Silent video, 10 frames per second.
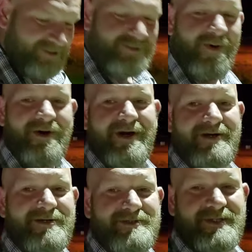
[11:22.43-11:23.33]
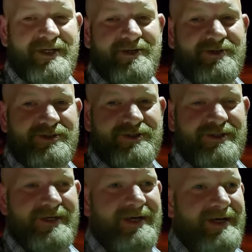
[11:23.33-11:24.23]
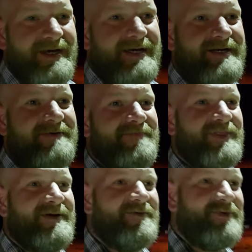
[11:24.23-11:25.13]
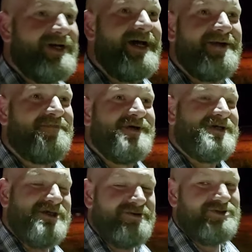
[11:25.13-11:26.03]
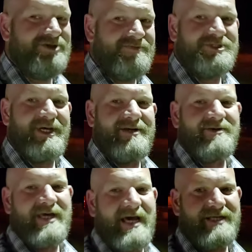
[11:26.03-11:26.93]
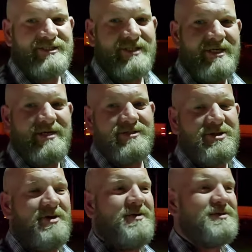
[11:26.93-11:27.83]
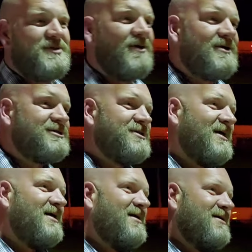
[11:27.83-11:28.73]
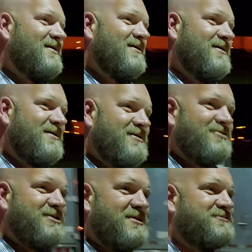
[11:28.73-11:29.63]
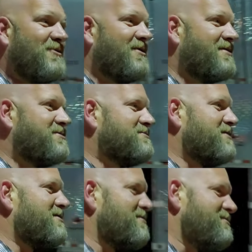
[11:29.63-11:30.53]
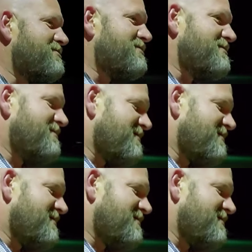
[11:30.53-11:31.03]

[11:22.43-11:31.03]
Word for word: four hundred views. And we're not a big YouTube channel, guys, so of course you see four hundred views